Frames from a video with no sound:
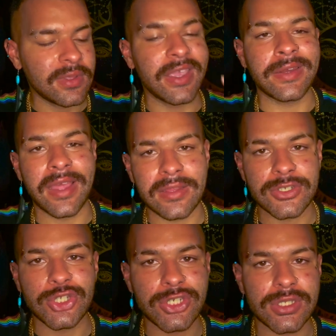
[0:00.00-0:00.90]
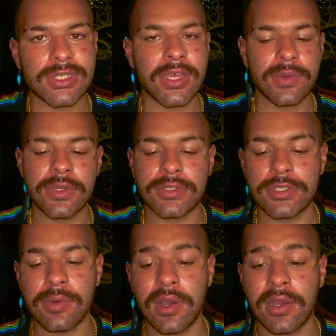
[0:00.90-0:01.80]
acknowledge just how good
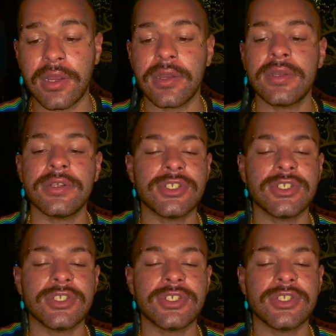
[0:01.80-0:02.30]
you are.